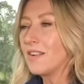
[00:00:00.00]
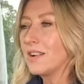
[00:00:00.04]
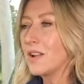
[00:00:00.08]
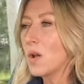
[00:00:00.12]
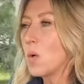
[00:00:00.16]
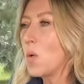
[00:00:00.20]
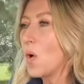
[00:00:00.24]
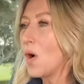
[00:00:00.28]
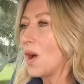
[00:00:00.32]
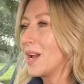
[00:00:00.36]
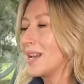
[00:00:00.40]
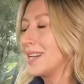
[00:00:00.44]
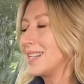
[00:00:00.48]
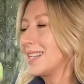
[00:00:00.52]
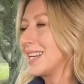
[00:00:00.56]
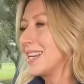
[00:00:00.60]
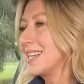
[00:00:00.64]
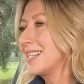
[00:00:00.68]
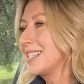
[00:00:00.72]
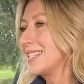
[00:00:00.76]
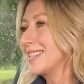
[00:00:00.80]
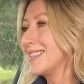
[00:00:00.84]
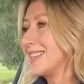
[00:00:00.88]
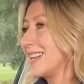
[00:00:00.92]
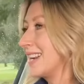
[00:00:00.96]
are an acquired
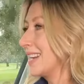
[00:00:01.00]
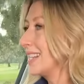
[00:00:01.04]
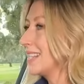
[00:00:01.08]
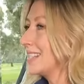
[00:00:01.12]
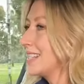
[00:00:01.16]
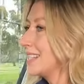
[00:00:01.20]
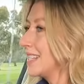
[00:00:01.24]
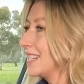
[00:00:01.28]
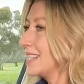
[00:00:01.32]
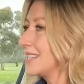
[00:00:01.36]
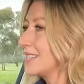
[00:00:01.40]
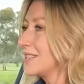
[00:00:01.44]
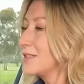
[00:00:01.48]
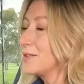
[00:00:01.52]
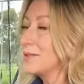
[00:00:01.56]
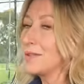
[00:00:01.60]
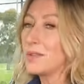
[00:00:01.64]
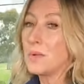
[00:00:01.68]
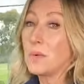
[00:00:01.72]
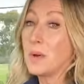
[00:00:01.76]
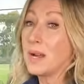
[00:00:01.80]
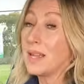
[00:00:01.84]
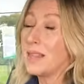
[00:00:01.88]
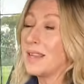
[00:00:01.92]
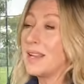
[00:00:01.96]
taste and that extends
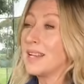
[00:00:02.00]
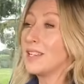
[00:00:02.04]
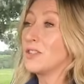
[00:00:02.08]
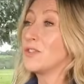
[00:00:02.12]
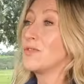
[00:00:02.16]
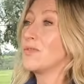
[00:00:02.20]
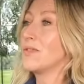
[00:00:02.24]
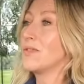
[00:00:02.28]
to the way they